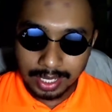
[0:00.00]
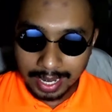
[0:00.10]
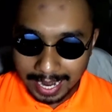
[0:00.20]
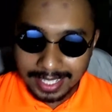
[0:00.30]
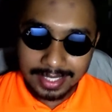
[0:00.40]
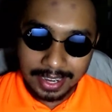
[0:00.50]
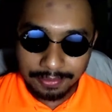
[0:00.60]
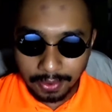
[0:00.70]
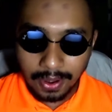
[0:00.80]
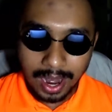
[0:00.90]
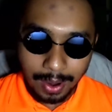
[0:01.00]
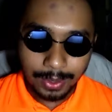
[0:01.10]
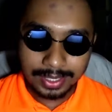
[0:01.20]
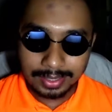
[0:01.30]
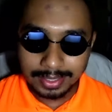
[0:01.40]
less than 4
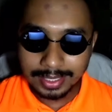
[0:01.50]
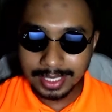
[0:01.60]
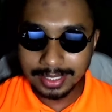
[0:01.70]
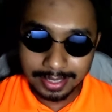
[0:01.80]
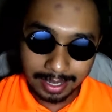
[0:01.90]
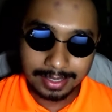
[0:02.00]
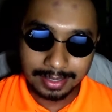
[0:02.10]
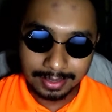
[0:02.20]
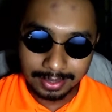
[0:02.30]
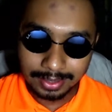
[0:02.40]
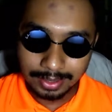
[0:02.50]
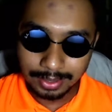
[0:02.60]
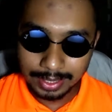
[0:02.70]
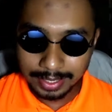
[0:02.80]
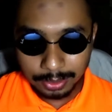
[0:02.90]
hours, it sucks.
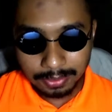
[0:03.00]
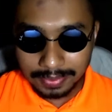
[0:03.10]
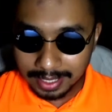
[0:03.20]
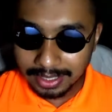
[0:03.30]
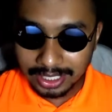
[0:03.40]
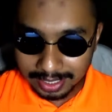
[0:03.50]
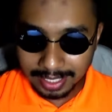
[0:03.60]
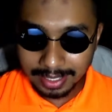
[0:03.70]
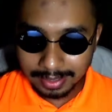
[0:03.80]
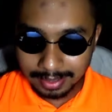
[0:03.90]
And you feel cheated.